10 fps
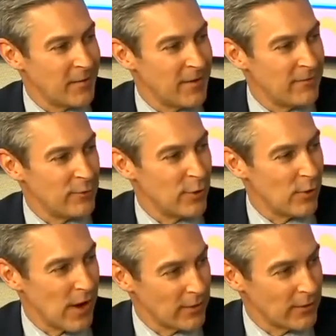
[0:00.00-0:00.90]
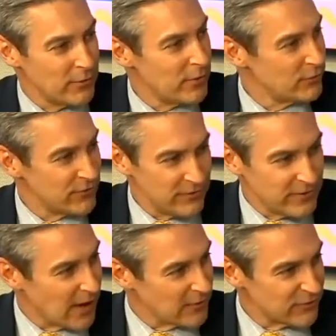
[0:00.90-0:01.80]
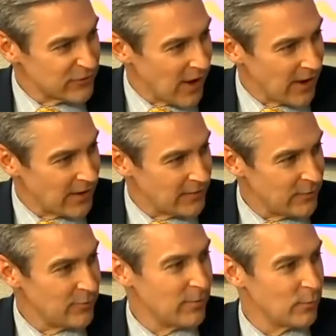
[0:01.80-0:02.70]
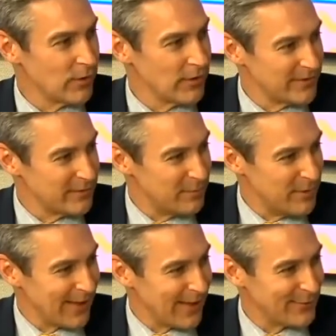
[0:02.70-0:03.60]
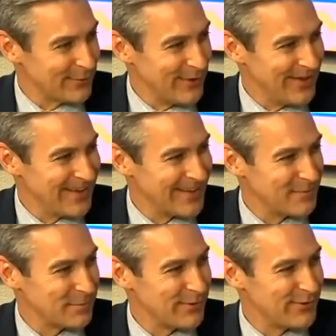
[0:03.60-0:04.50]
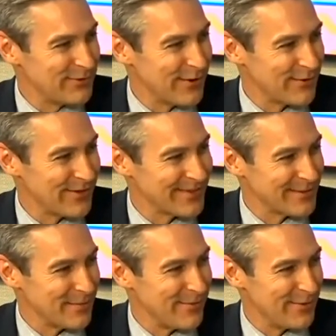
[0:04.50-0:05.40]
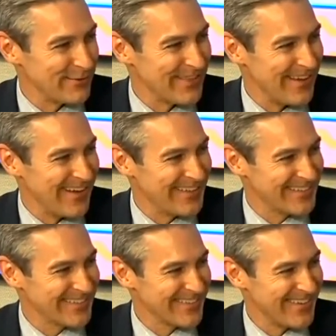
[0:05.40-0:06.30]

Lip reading: If you know Helen, you know she's not shy. You have been willing to speak out this week. Please share with us some of those thoughts.